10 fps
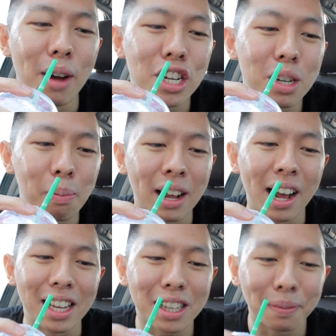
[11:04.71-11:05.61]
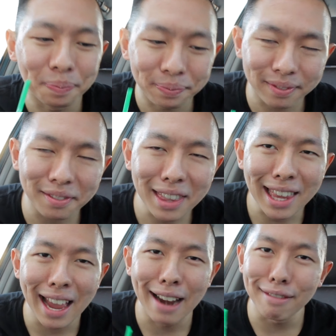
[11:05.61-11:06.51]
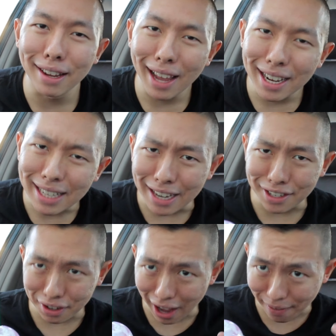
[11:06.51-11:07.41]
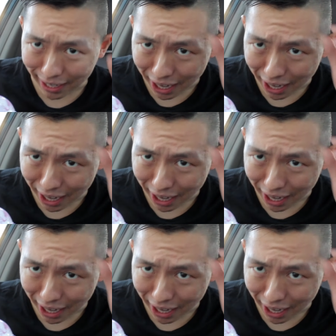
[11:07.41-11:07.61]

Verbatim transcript: much because I realize I do have a